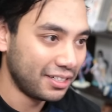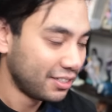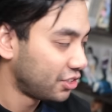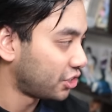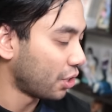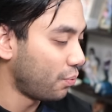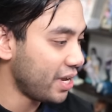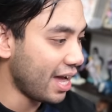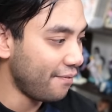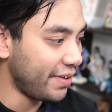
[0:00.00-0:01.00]
So we
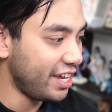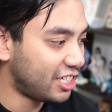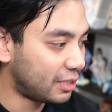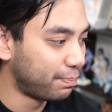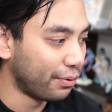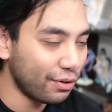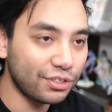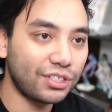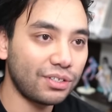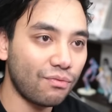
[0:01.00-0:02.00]
have a
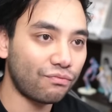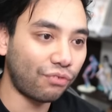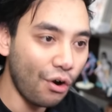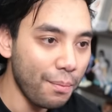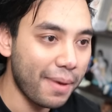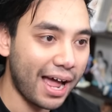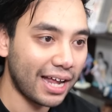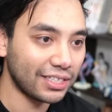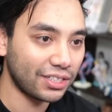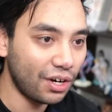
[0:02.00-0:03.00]
sports
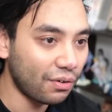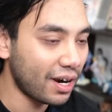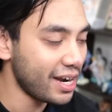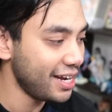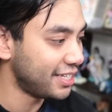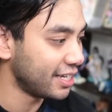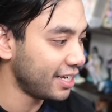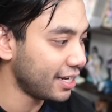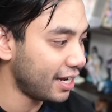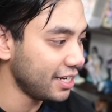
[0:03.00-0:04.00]
romance. All right, I dig
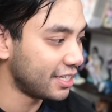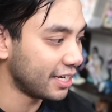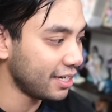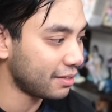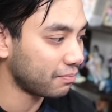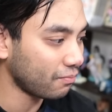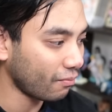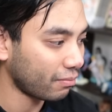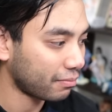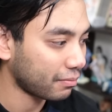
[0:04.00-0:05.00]
it. I dig it.
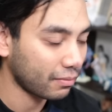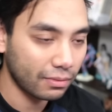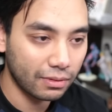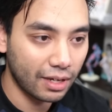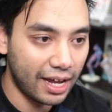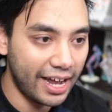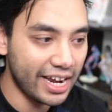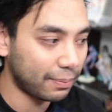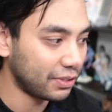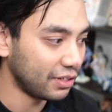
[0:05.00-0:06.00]
I
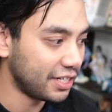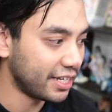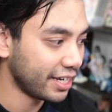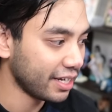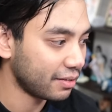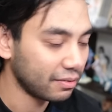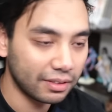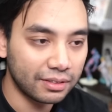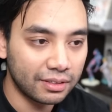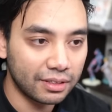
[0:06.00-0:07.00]
absolutely dig it.
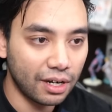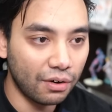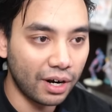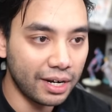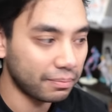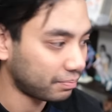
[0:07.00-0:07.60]
All right.